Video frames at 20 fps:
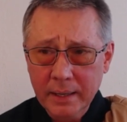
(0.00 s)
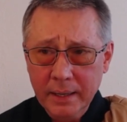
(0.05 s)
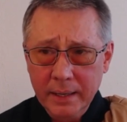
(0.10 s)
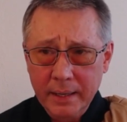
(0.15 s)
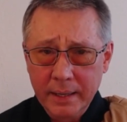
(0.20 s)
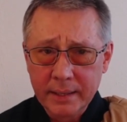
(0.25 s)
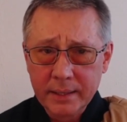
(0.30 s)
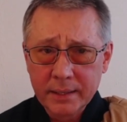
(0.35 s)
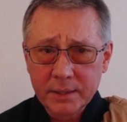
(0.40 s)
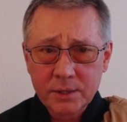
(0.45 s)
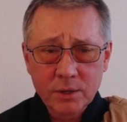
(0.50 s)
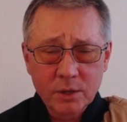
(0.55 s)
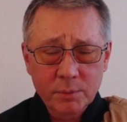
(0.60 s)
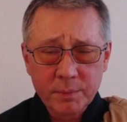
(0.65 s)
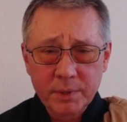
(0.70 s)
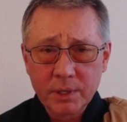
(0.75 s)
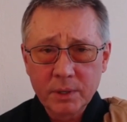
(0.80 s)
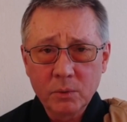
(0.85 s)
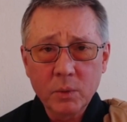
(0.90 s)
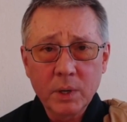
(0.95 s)
and it took
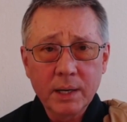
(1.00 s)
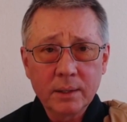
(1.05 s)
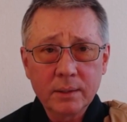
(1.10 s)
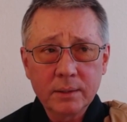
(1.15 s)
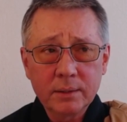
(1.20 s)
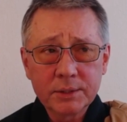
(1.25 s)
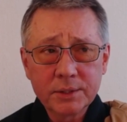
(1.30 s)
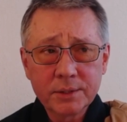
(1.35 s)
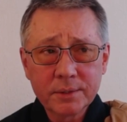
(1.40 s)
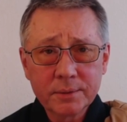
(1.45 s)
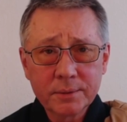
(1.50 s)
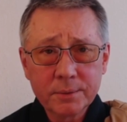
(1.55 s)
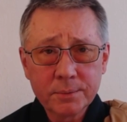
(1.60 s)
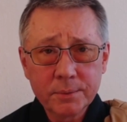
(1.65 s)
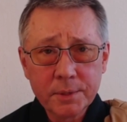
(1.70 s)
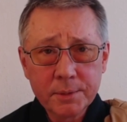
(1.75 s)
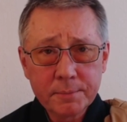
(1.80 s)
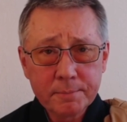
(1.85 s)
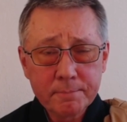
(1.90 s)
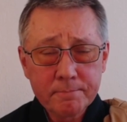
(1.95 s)
me a while to
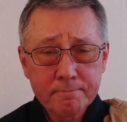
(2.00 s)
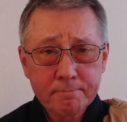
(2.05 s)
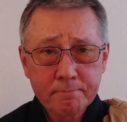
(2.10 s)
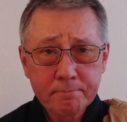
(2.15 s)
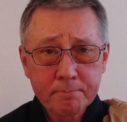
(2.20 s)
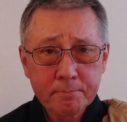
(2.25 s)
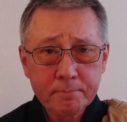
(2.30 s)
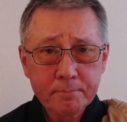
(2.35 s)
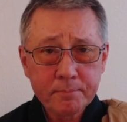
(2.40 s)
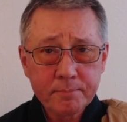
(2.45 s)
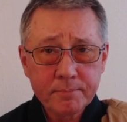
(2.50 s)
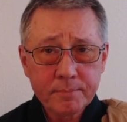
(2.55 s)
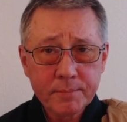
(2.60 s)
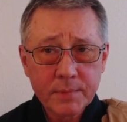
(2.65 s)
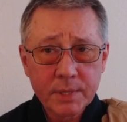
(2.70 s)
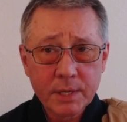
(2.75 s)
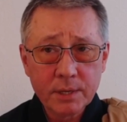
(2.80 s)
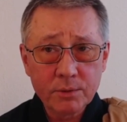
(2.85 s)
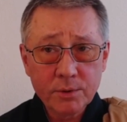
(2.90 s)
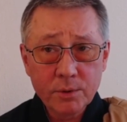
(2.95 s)

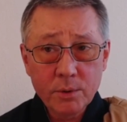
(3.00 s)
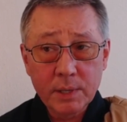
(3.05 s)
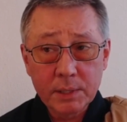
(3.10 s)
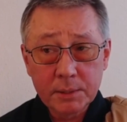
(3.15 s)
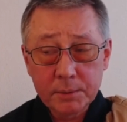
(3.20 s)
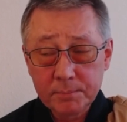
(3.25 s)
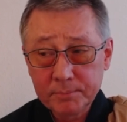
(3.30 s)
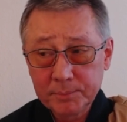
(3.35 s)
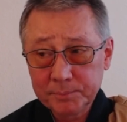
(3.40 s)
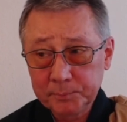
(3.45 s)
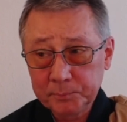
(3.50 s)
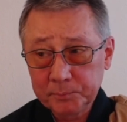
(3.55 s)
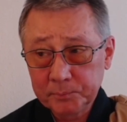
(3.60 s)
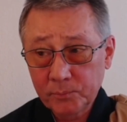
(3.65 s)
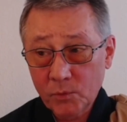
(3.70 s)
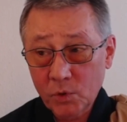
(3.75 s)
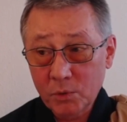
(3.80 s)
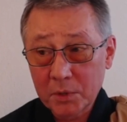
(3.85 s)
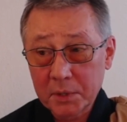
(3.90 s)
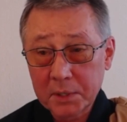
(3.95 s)
get through it,
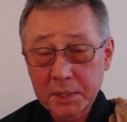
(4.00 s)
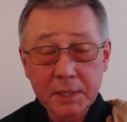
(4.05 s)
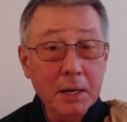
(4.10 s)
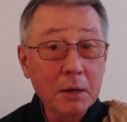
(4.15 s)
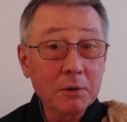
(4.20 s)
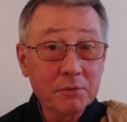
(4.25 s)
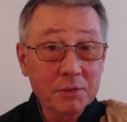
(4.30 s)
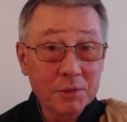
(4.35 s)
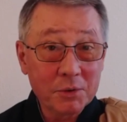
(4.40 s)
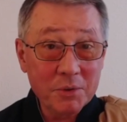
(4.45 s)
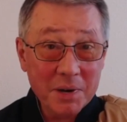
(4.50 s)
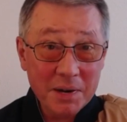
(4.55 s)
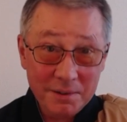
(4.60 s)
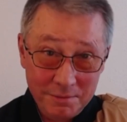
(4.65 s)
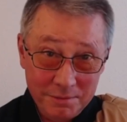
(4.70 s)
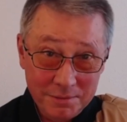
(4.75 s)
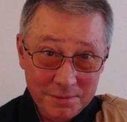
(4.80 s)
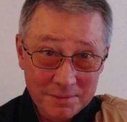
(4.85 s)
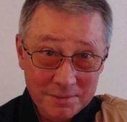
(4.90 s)
or get out of the grave.